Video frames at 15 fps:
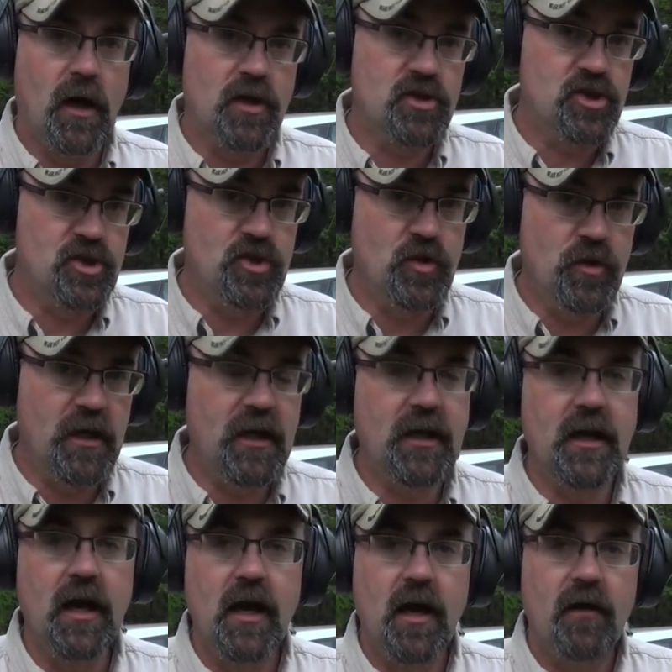
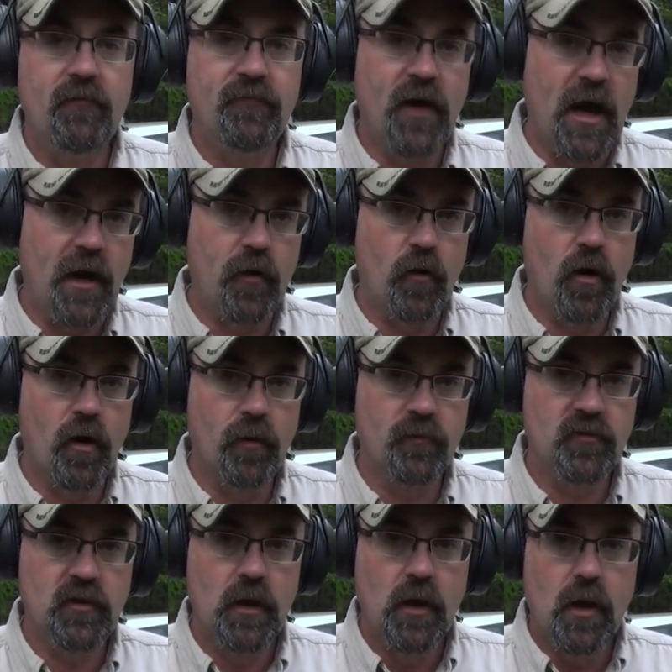shooting
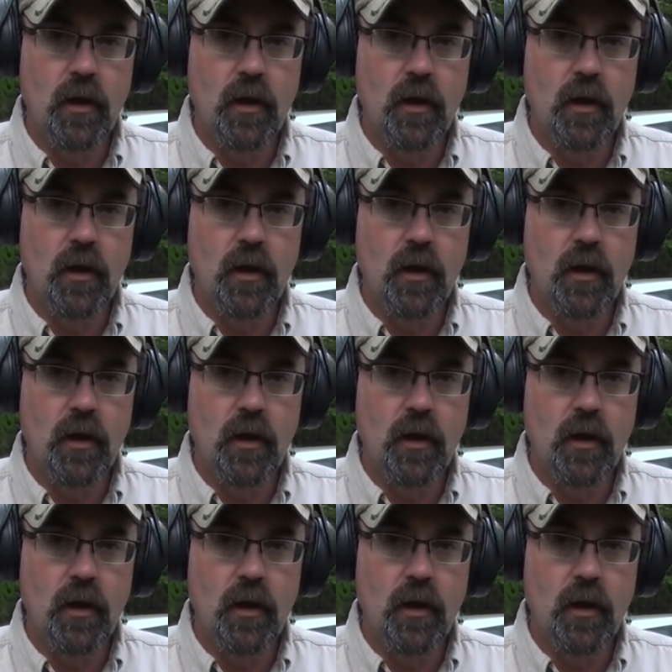firearms.